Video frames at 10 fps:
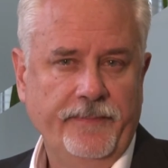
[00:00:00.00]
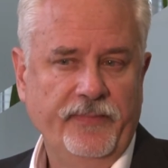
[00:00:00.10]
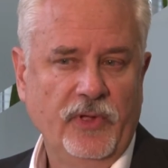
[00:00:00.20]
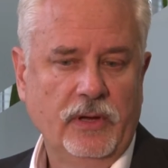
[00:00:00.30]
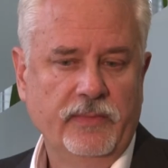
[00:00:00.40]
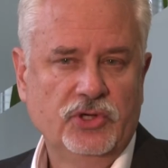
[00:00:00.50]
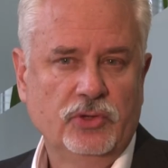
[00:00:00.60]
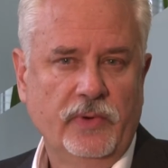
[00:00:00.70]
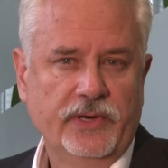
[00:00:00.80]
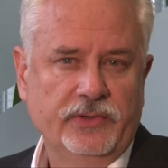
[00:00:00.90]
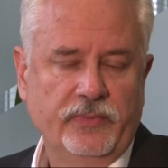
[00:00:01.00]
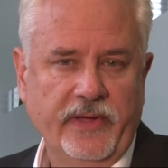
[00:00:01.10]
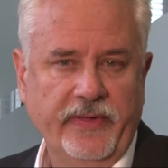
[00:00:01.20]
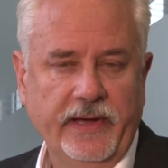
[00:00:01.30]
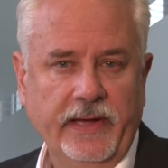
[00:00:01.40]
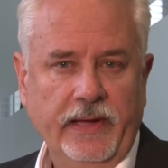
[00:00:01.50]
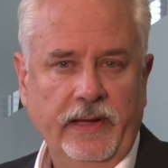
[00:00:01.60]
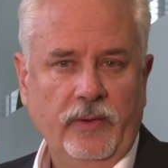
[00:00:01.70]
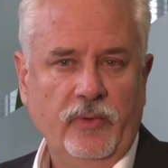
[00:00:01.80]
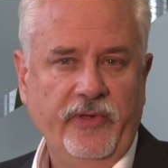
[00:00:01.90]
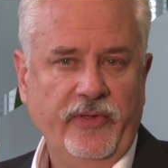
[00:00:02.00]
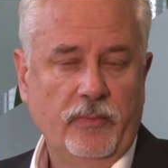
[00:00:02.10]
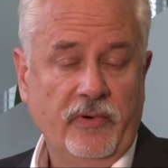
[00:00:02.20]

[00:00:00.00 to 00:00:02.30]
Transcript: the Commission wondered whether within the